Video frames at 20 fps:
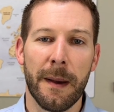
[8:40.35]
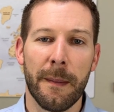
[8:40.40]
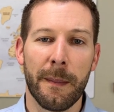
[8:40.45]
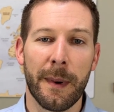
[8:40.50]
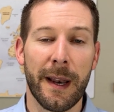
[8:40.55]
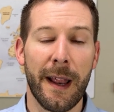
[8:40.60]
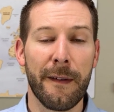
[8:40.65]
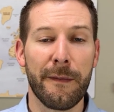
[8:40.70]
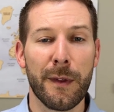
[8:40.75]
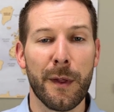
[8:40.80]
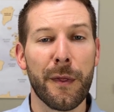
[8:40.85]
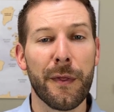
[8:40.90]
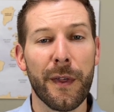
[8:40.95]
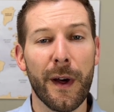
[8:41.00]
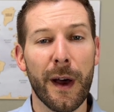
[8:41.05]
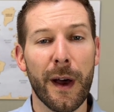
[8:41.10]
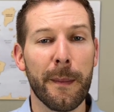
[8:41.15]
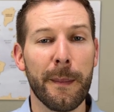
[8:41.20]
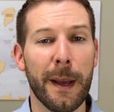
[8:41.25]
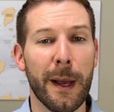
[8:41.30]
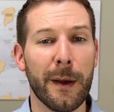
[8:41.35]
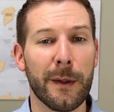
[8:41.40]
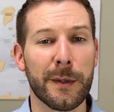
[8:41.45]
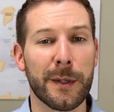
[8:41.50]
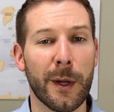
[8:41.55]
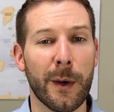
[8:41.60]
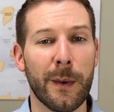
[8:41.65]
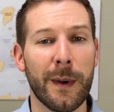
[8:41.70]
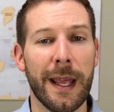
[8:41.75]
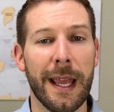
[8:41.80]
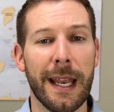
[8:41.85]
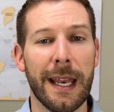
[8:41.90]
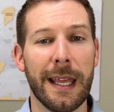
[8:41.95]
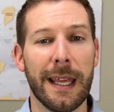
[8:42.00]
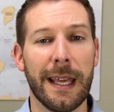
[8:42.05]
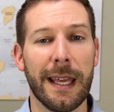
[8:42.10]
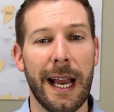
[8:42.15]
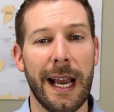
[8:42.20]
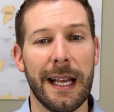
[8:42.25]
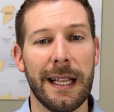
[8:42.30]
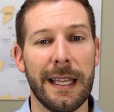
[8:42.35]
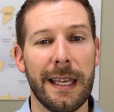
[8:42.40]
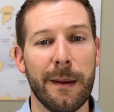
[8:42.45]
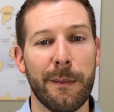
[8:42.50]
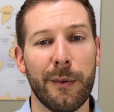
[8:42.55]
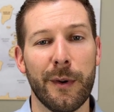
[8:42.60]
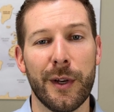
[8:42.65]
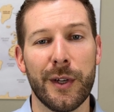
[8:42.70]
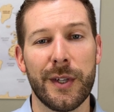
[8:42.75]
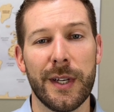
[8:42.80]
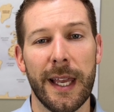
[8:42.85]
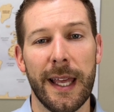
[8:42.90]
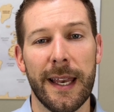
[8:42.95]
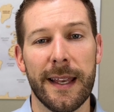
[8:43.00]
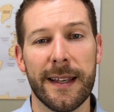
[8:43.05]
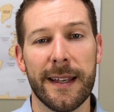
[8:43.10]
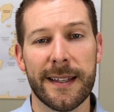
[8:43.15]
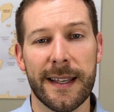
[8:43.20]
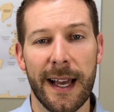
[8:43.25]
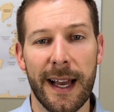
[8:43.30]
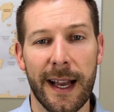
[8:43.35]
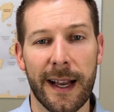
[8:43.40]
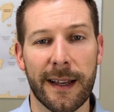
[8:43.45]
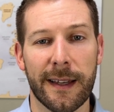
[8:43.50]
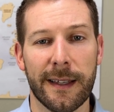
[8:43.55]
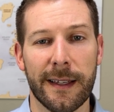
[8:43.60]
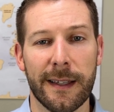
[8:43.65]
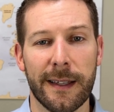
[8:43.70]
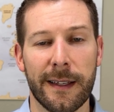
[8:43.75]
but have you thought about donating highly appreciated stock?